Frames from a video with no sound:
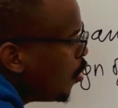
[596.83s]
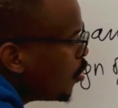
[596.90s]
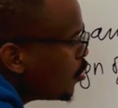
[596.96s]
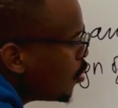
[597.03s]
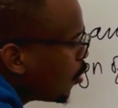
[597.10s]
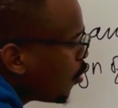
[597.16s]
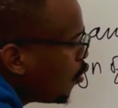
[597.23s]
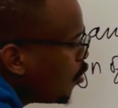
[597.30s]

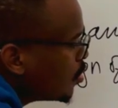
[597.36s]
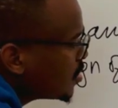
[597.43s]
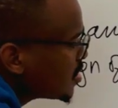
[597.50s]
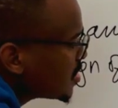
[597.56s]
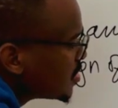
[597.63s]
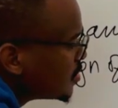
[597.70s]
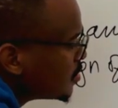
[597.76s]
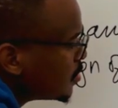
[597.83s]
your
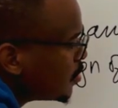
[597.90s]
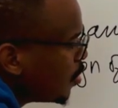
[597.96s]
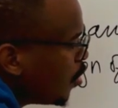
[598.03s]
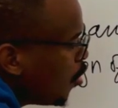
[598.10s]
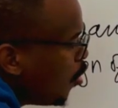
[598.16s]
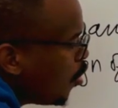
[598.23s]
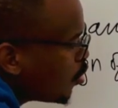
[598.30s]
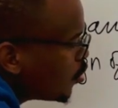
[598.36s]
cos,
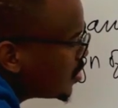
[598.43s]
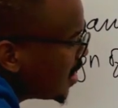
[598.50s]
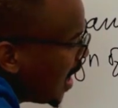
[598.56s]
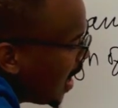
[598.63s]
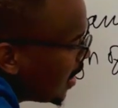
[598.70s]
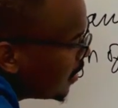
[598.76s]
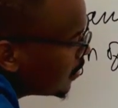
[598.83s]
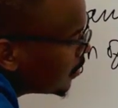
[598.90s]
or your tan.